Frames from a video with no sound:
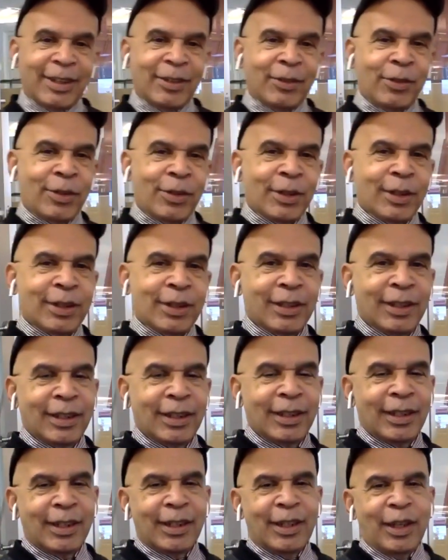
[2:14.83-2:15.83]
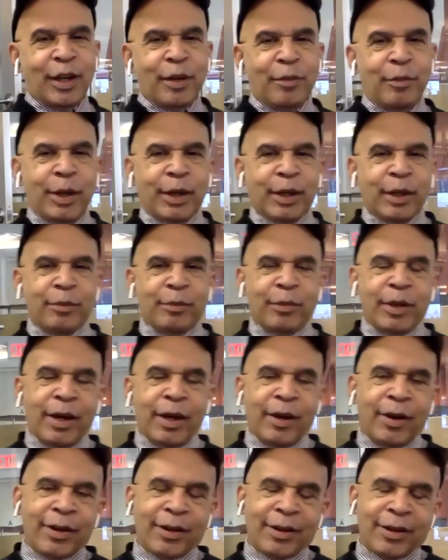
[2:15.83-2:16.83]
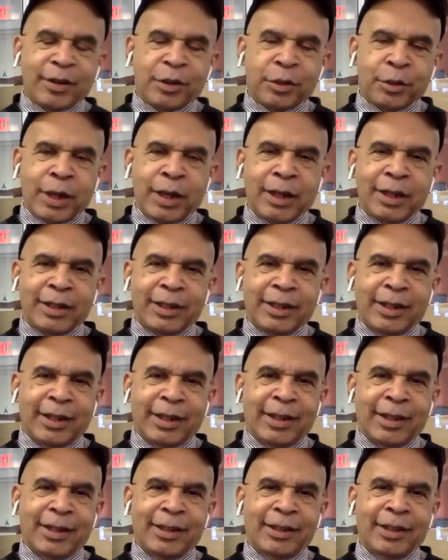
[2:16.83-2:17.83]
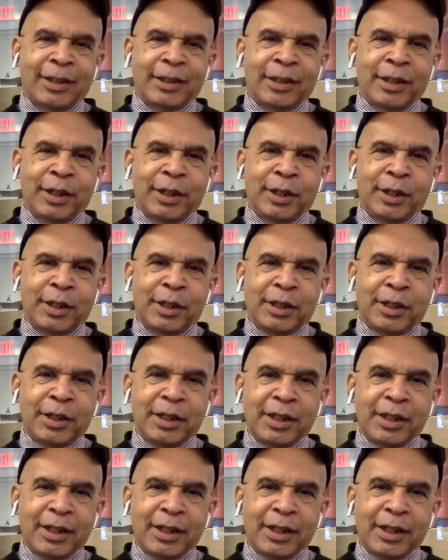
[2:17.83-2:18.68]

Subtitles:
They want to make America great again. Anita,